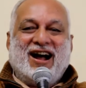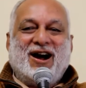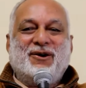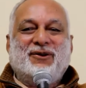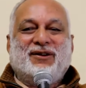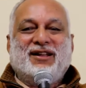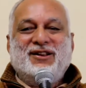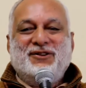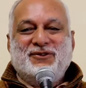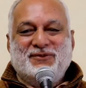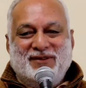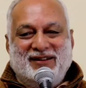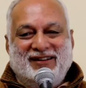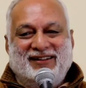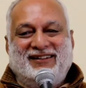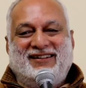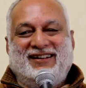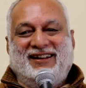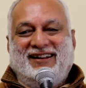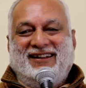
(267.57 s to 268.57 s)
how can you
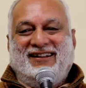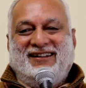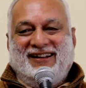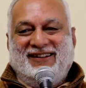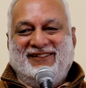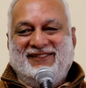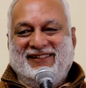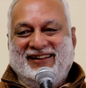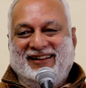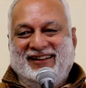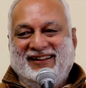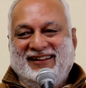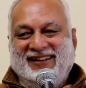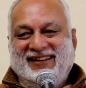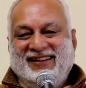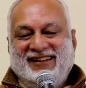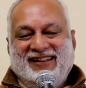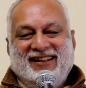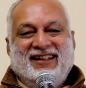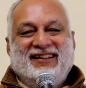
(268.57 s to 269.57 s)
meditate daily?
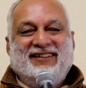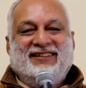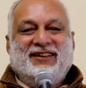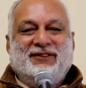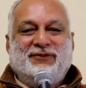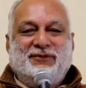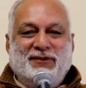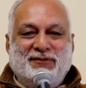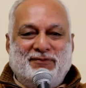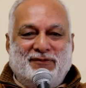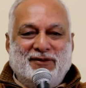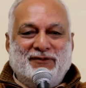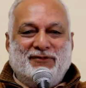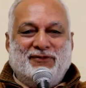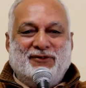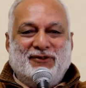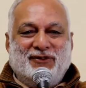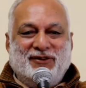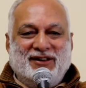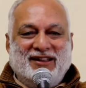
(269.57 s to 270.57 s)
Just
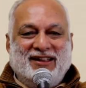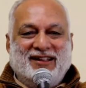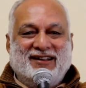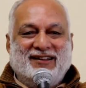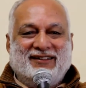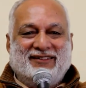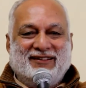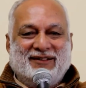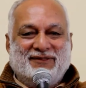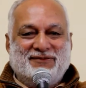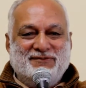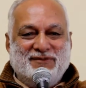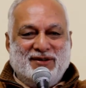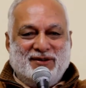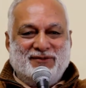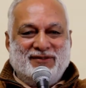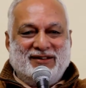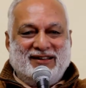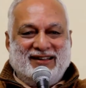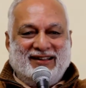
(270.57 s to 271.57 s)
54 years of
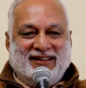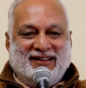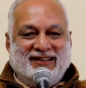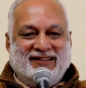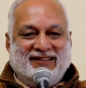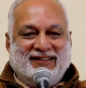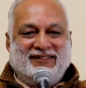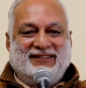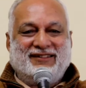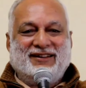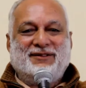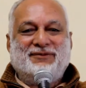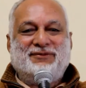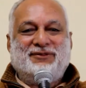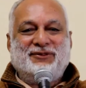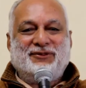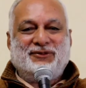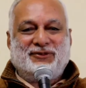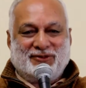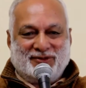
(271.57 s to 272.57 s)
memory
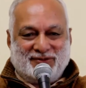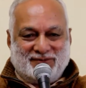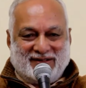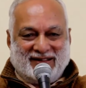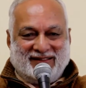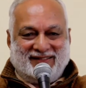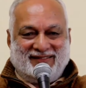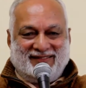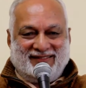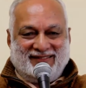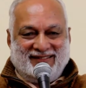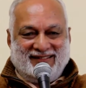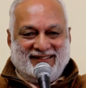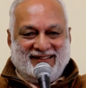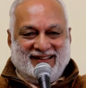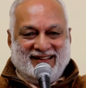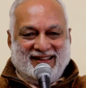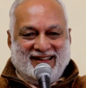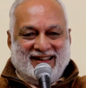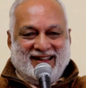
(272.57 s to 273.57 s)
disturbs you so much
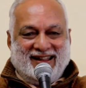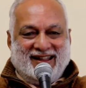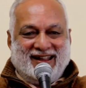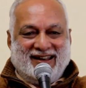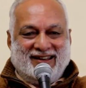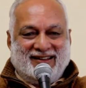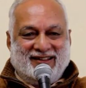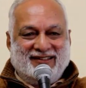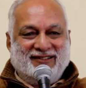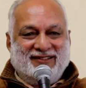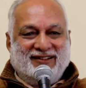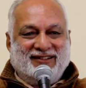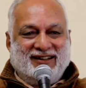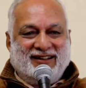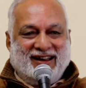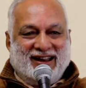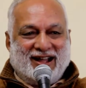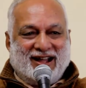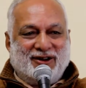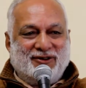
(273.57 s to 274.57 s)
and does not
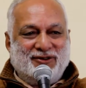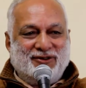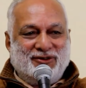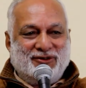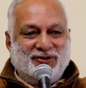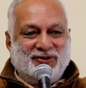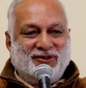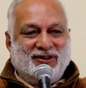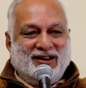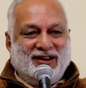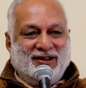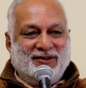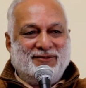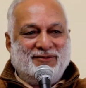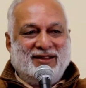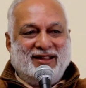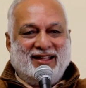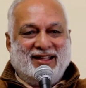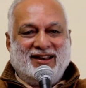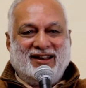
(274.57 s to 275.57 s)
allow you to
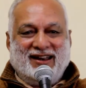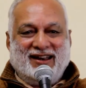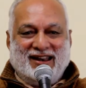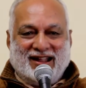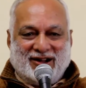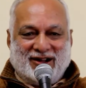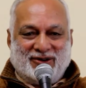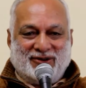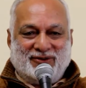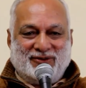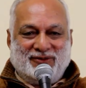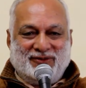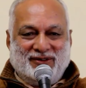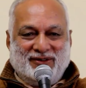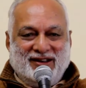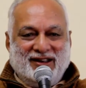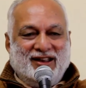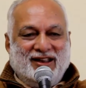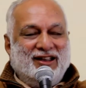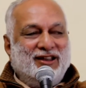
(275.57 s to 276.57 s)
live here and now.
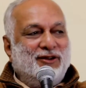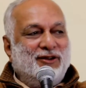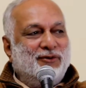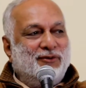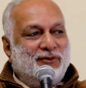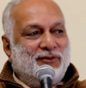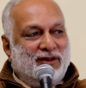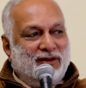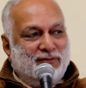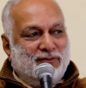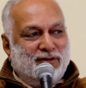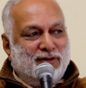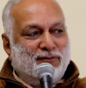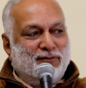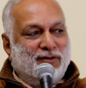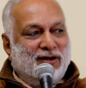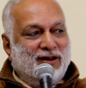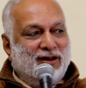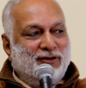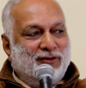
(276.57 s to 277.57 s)
If you
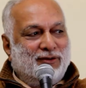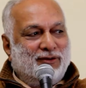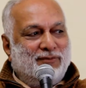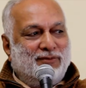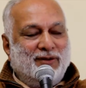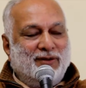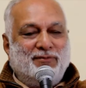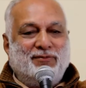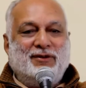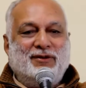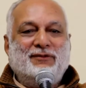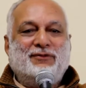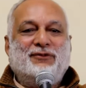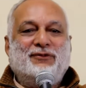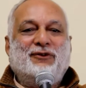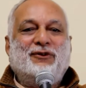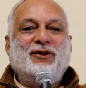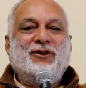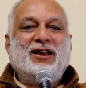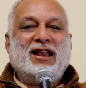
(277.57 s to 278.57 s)
remember your
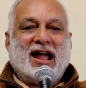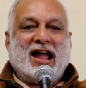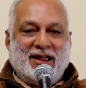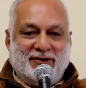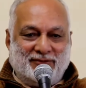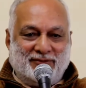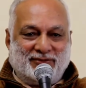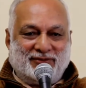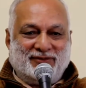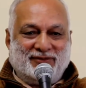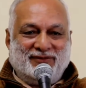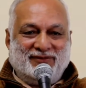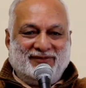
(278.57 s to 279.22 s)
54 lives,